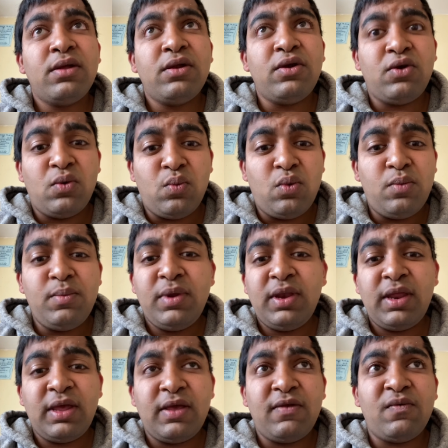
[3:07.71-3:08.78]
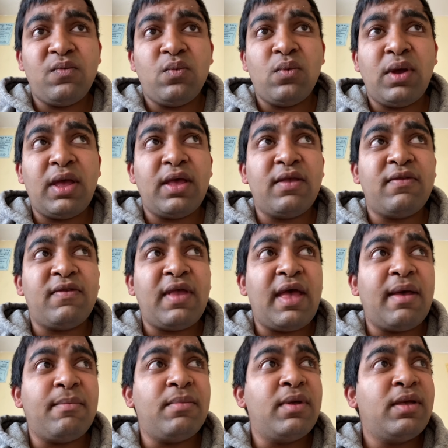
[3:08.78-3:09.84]
The woman is is
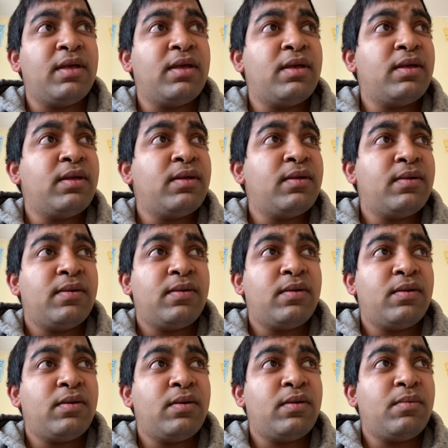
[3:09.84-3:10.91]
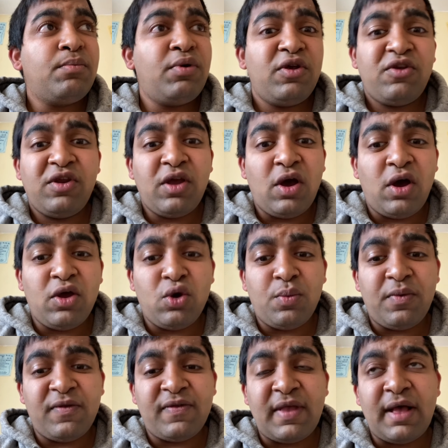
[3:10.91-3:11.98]
um pretty high up
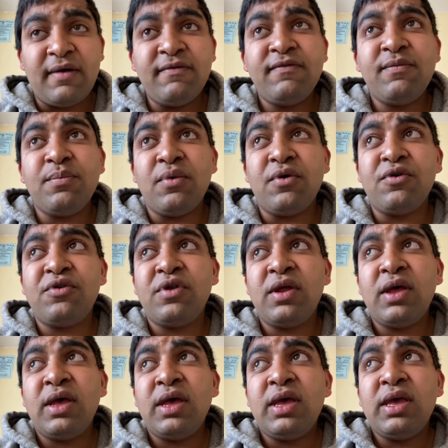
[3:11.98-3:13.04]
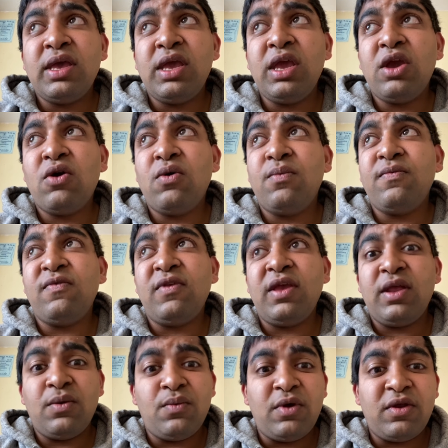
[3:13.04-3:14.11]
herself, but he comes
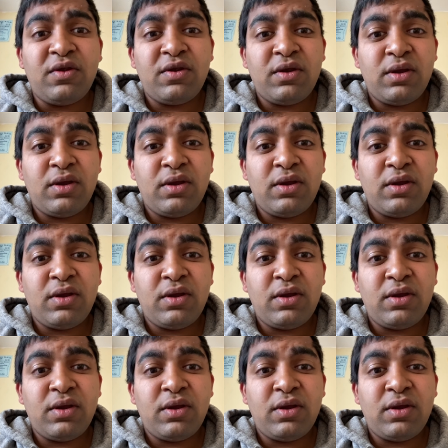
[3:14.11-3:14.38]
in with